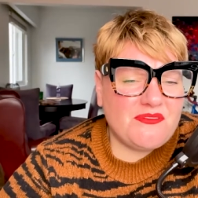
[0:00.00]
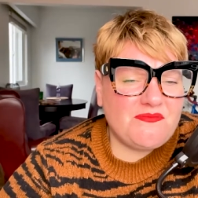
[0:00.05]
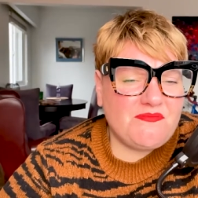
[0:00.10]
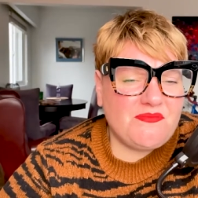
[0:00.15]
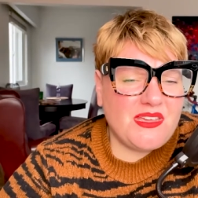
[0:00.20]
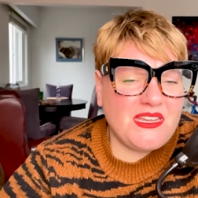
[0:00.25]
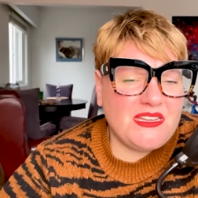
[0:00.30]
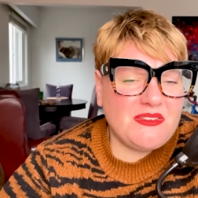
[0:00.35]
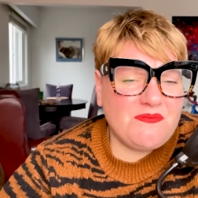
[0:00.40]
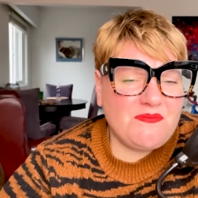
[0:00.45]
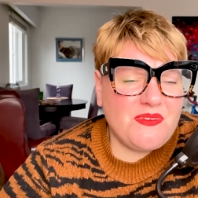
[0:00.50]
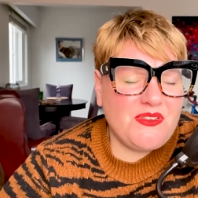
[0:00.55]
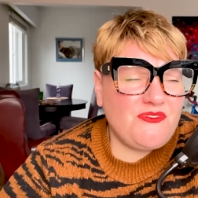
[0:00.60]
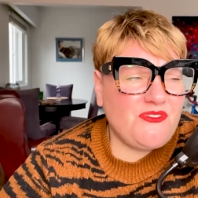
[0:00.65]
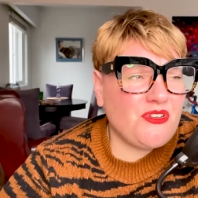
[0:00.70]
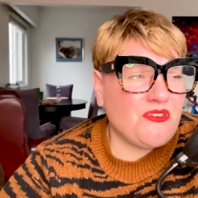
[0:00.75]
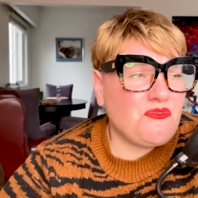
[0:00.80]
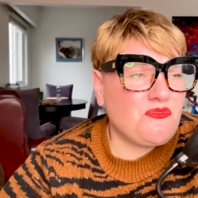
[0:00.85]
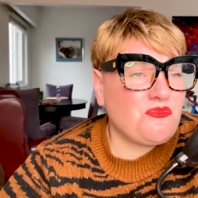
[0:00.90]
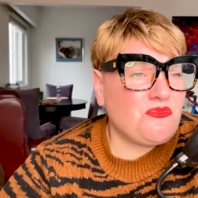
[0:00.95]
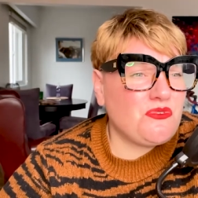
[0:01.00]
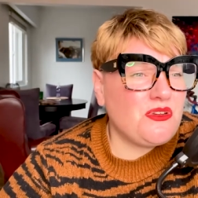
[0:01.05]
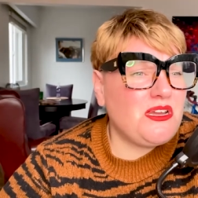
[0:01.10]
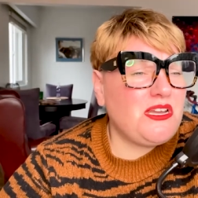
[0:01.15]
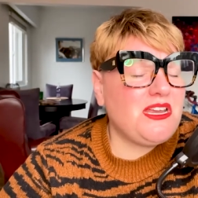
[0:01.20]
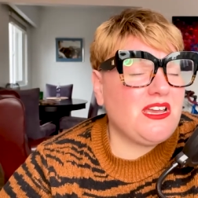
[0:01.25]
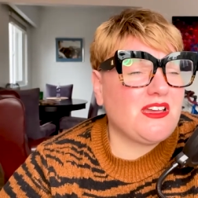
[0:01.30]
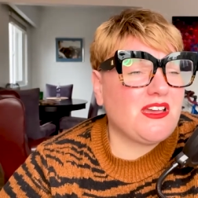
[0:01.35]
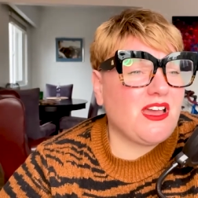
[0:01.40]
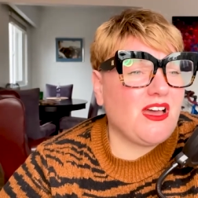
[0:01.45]
making me feel
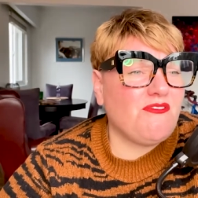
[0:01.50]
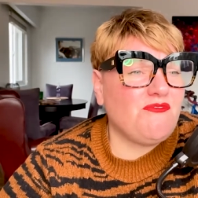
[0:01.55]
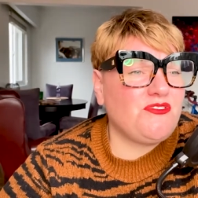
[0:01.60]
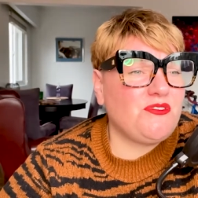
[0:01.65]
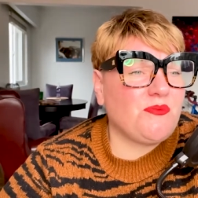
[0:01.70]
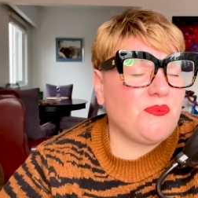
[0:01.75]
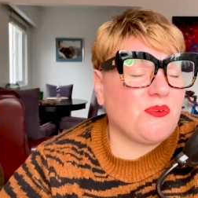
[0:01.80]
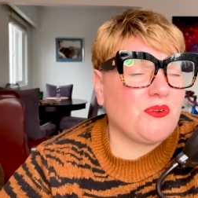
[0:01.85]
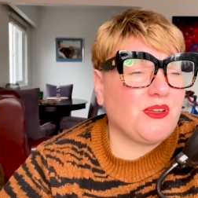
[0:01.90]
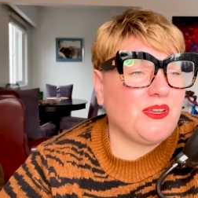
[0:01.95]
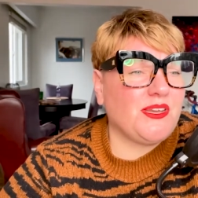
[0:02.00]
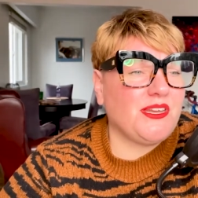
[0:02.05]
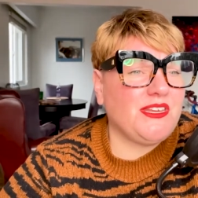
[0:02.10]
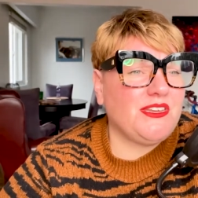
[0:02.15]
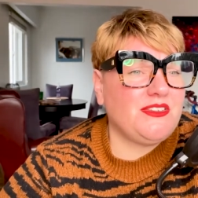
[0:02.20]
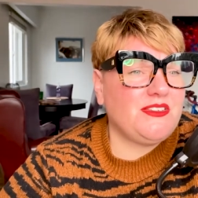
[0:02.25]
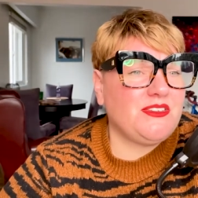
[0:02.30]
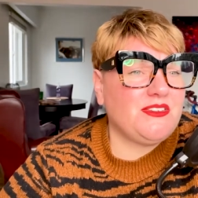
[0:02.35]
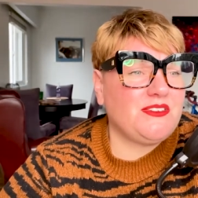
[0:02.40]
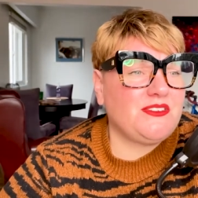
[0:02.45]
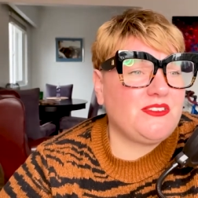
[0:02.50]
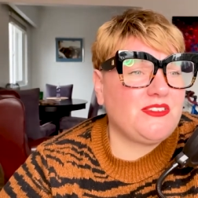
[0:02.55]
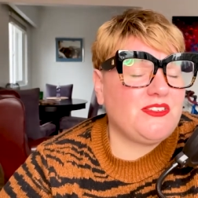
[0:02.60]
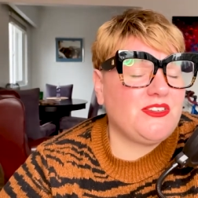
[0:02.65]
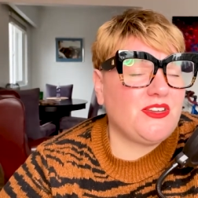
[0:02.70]
really uncomfortable. And he, you